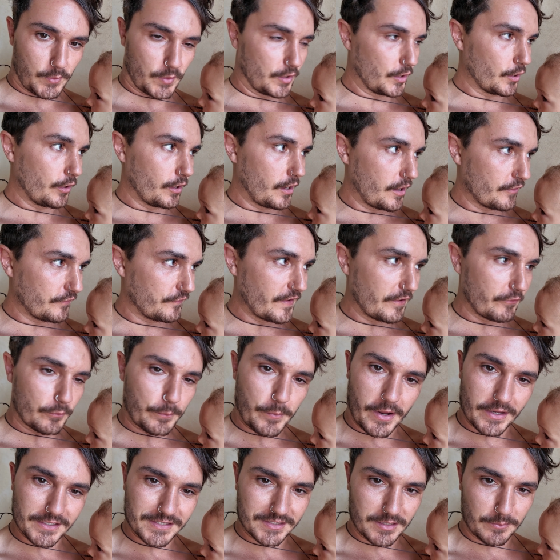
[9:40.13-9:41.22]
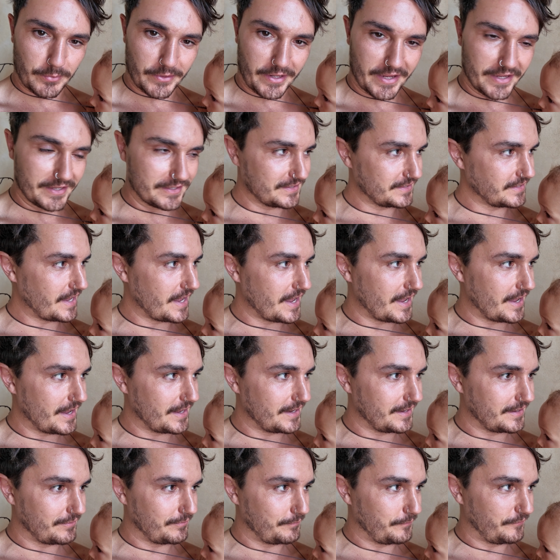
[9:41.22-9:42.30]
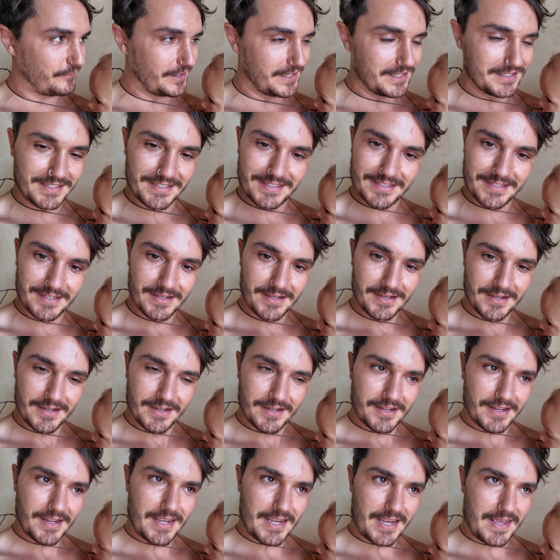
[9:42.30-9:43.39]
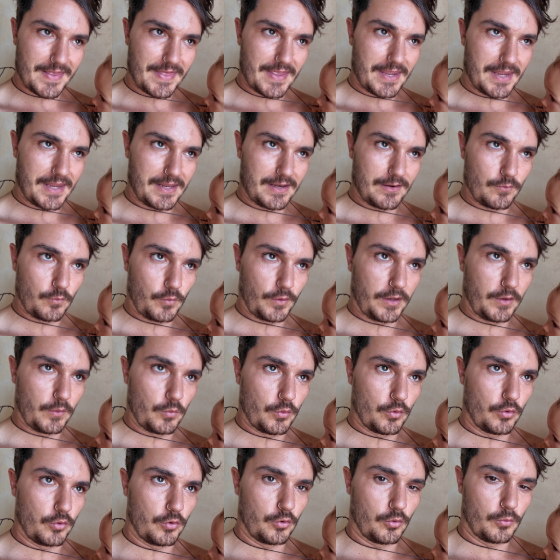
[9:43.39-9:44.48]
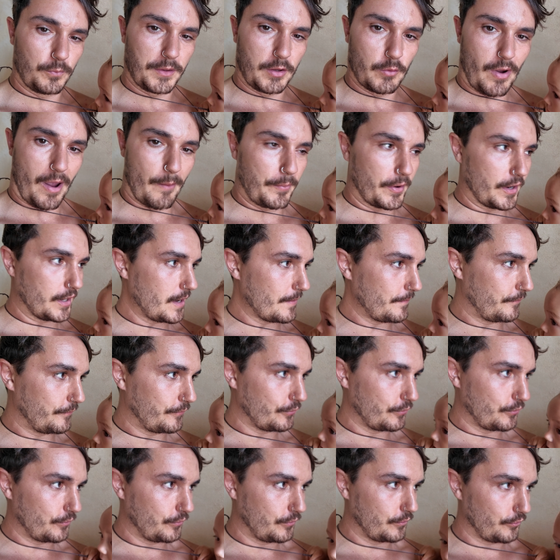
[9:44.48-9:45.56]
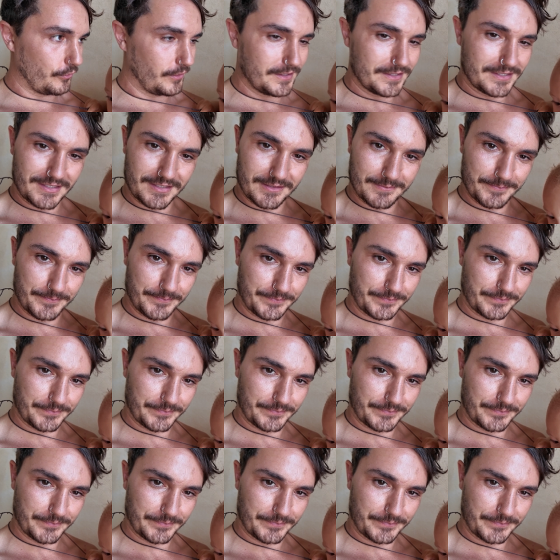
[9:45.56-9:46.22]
We're going to go to our favorite pasta place and feast, and then we will be wrapping it up for Greece.